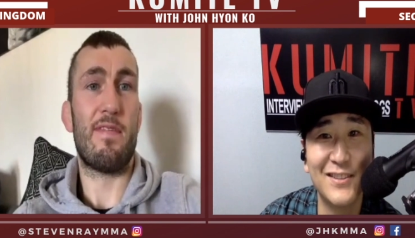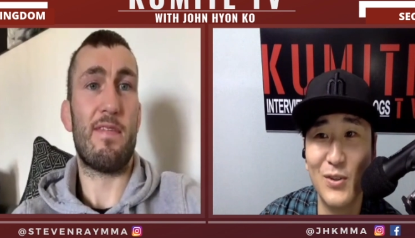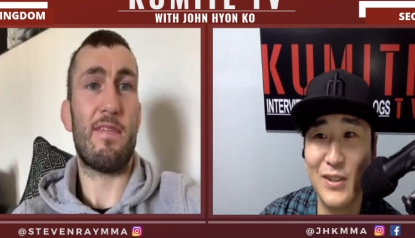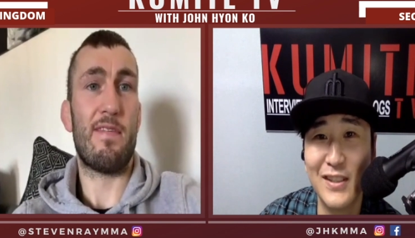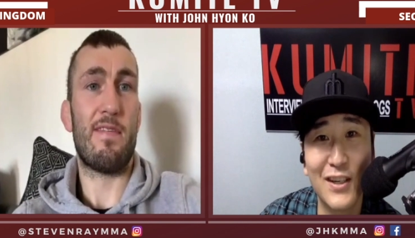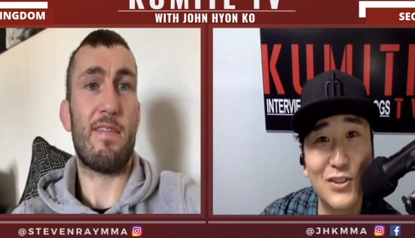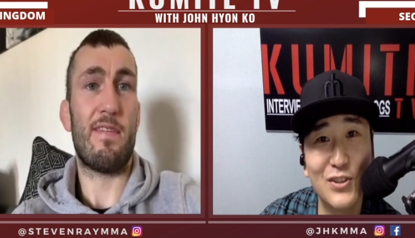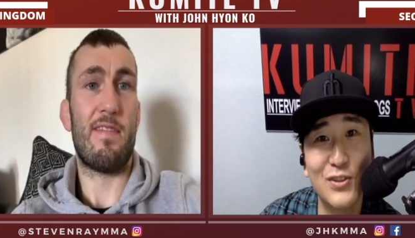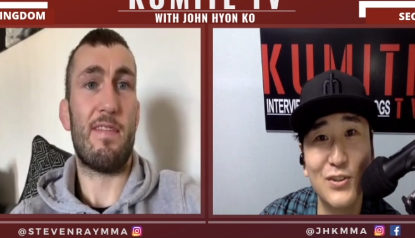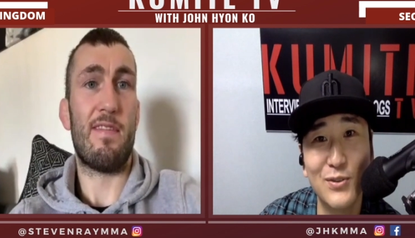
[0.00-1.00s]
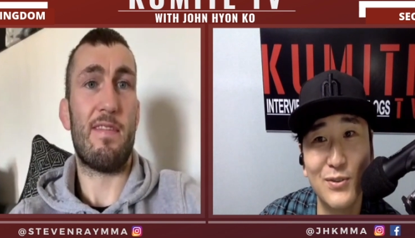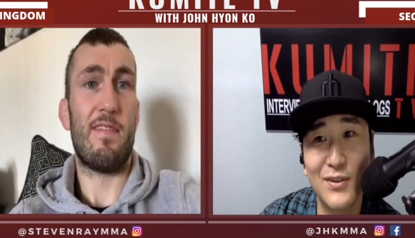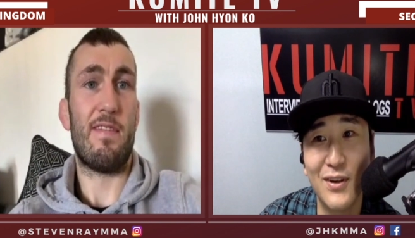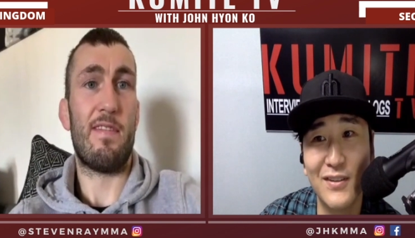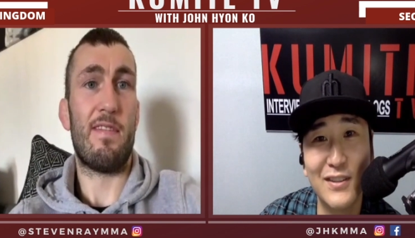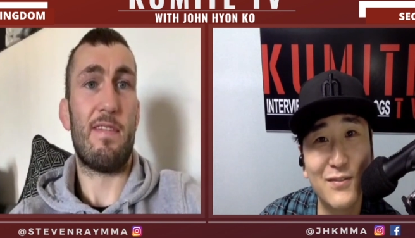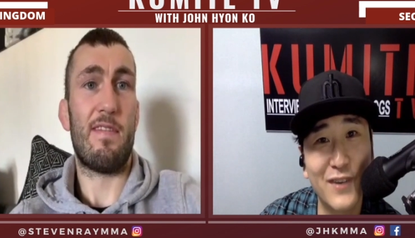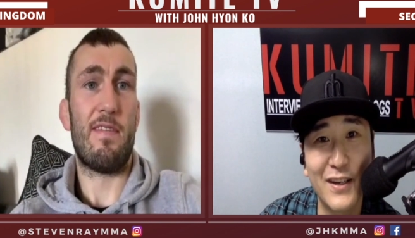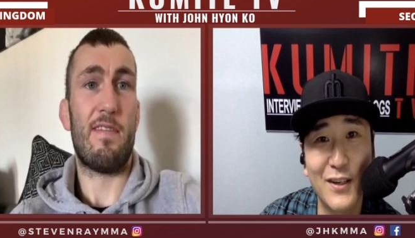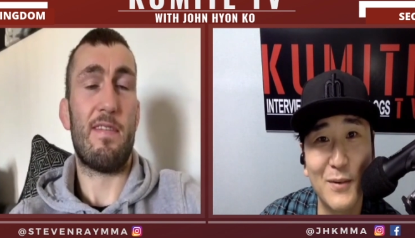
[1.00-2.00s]
Speaker 1: You know, good luck to you on this
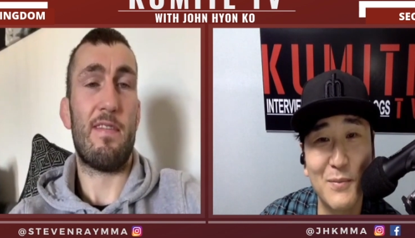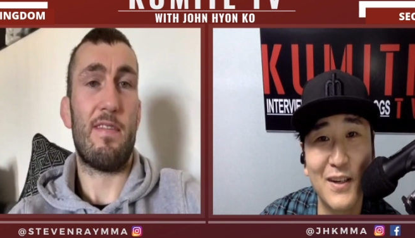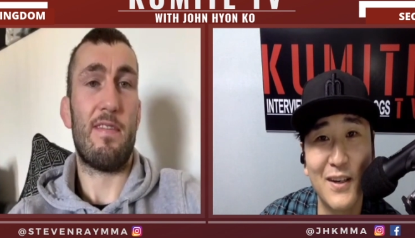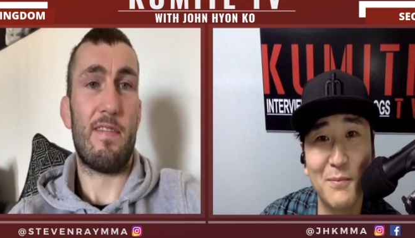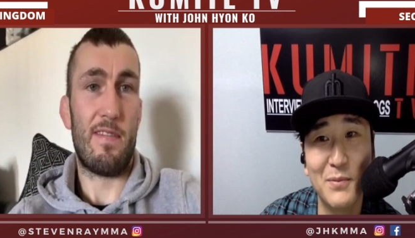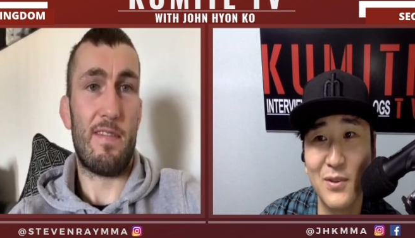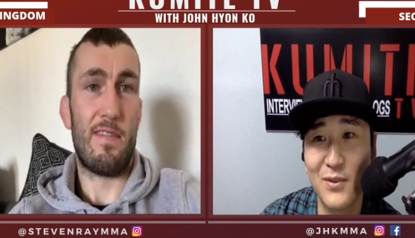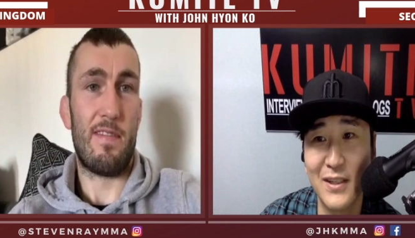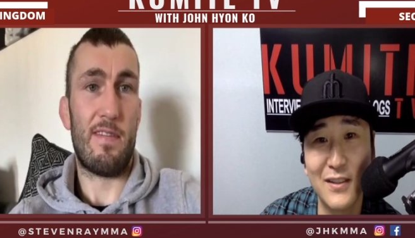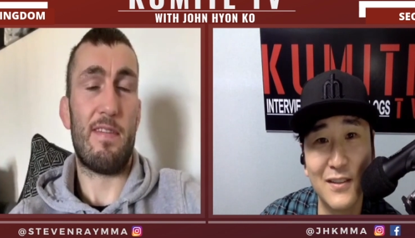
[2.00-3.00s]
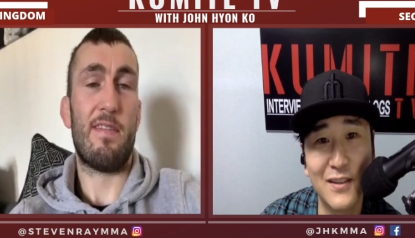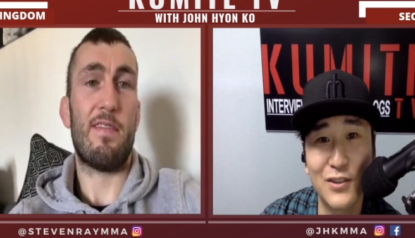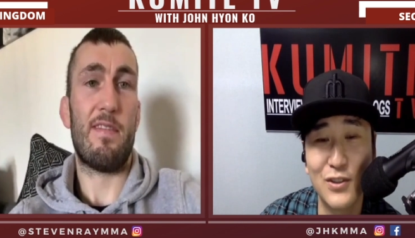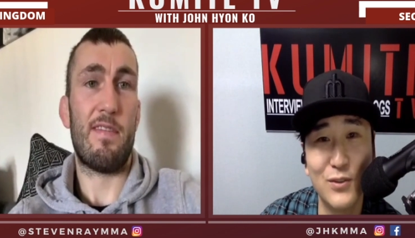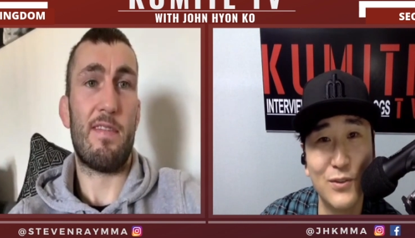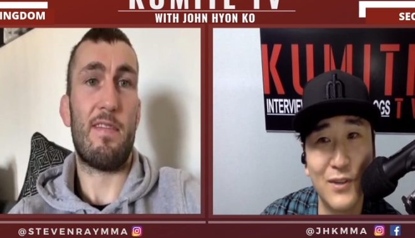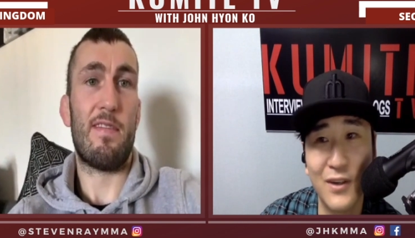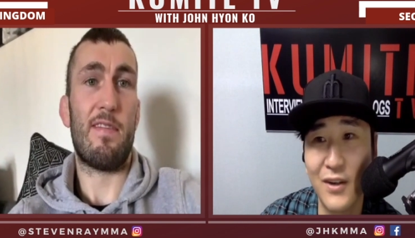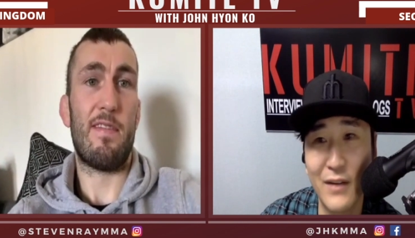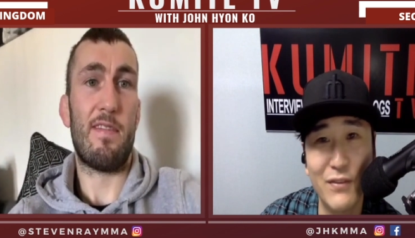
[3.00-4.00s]
fight coming up, you know, and good luck to you
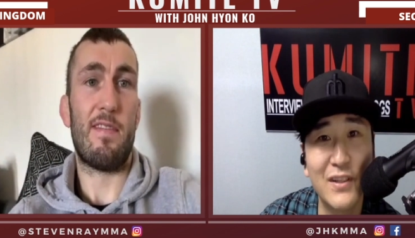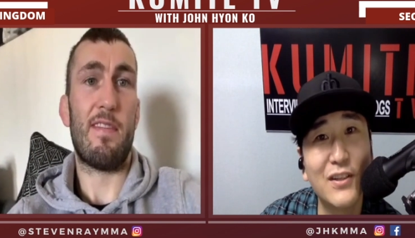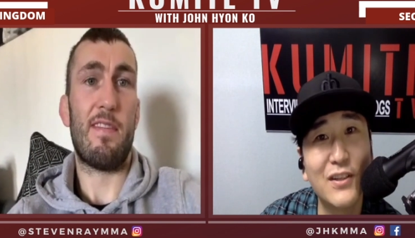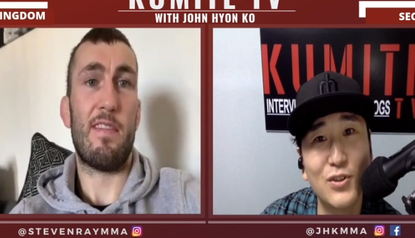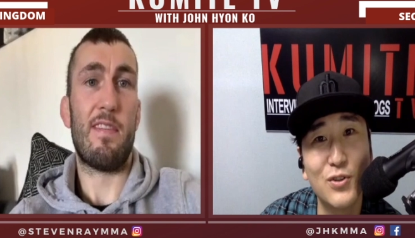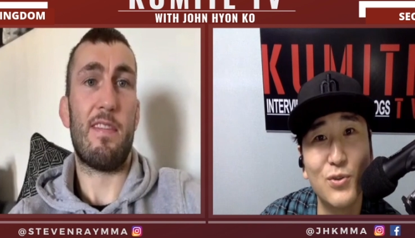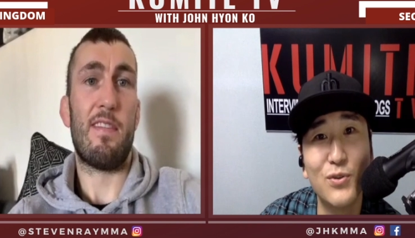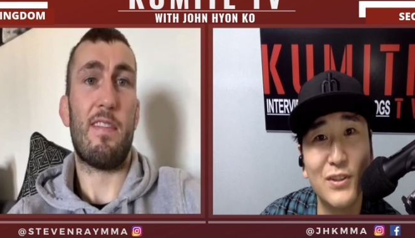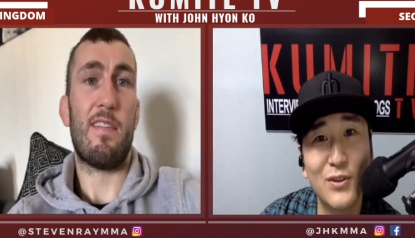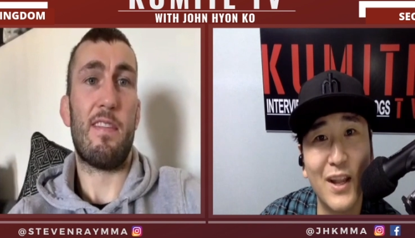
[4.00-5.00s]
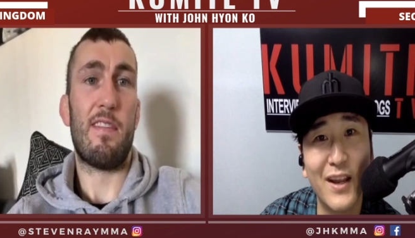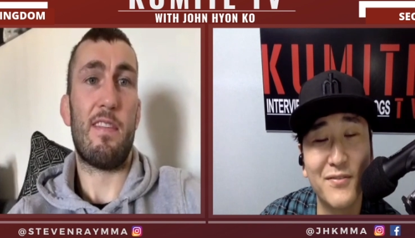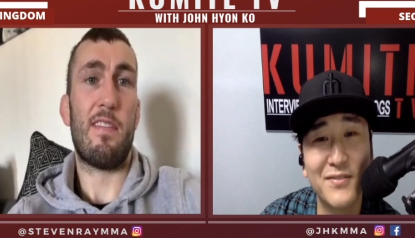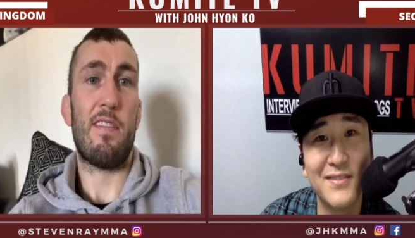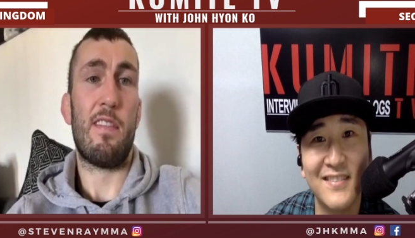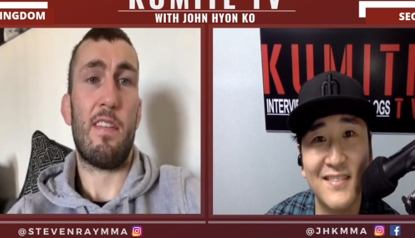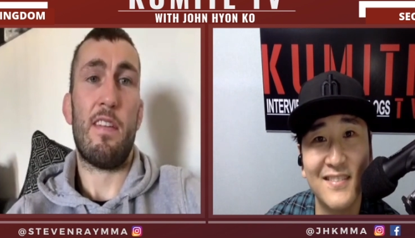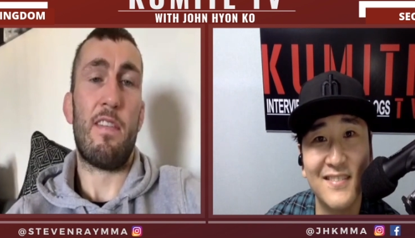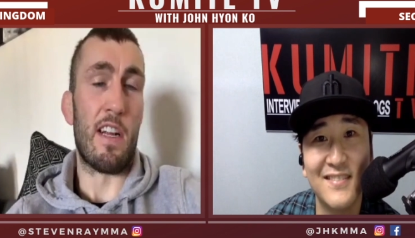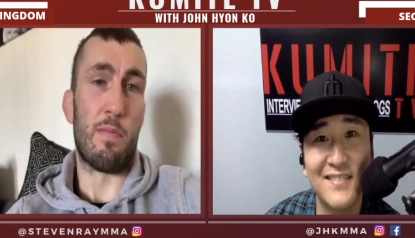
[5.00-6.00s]
on everything that you're doing in your life.
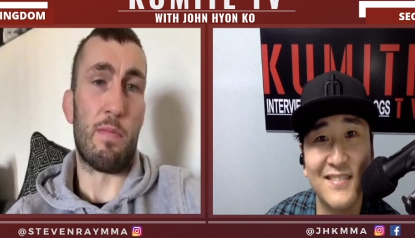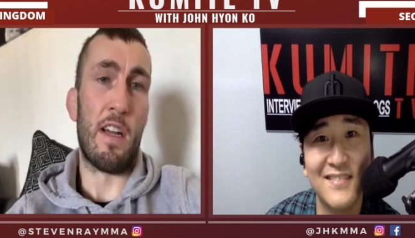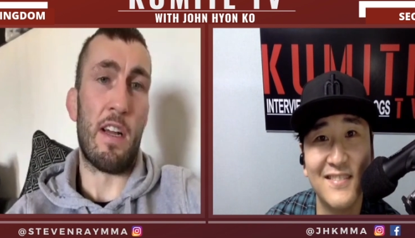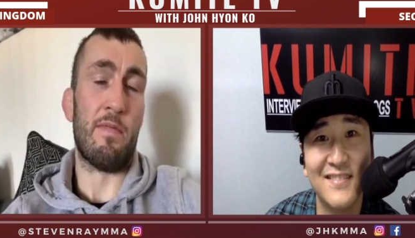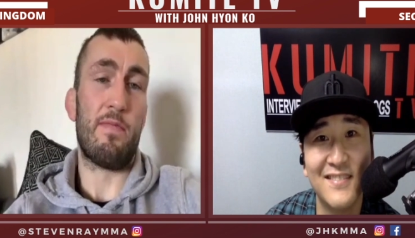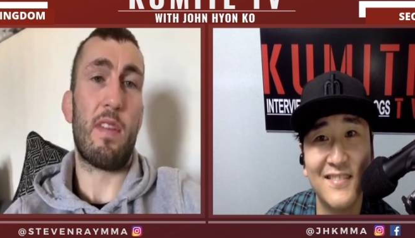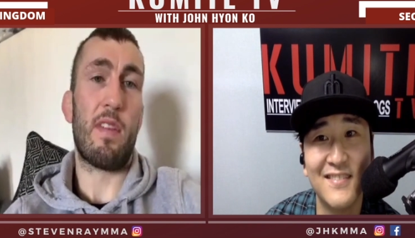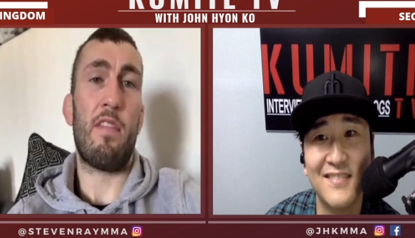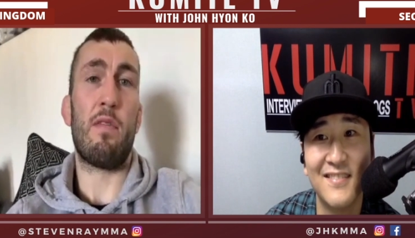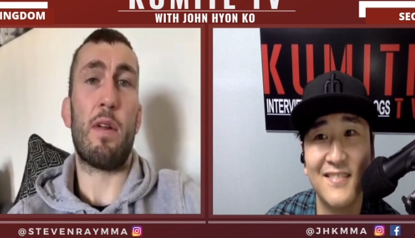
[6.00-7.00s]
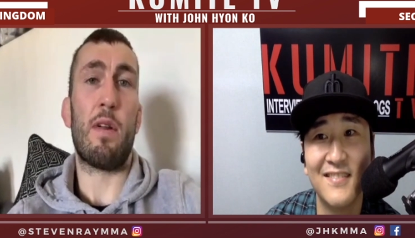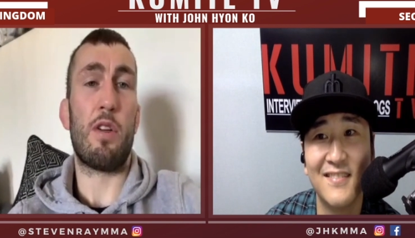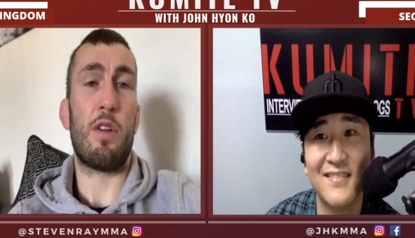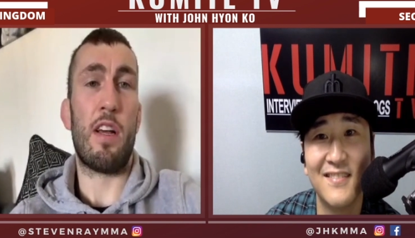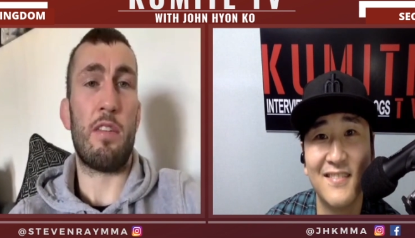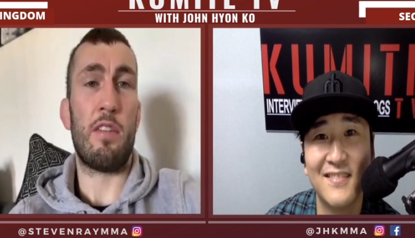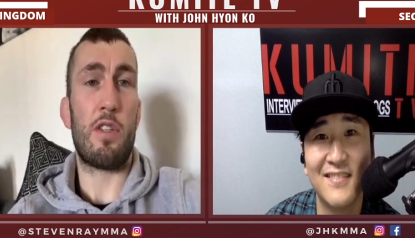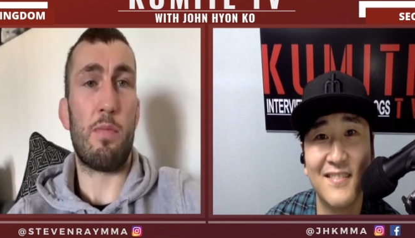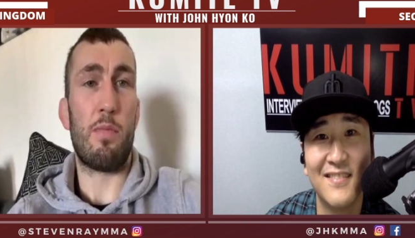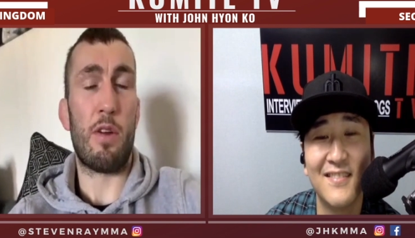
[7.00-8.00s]
Speaker 2: Thanks, man. Everybody tune in.
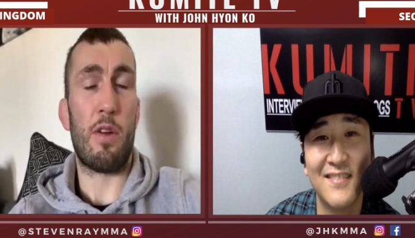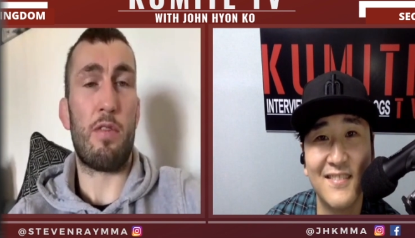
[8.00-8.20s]
Should be a good